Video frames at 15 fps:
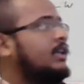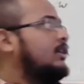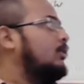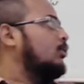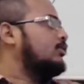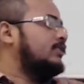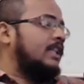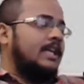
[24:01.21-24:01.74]
It
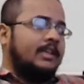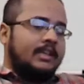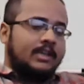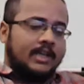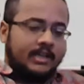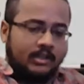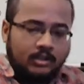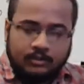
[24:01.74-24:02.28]
looks like a
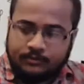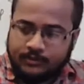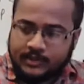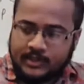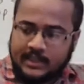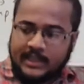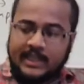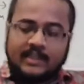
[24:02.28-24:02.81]
kind of
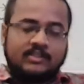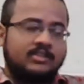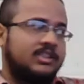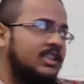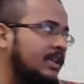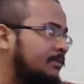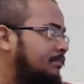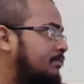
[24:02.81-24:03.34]
a S
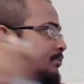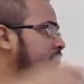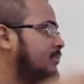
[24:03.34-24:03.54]
shape.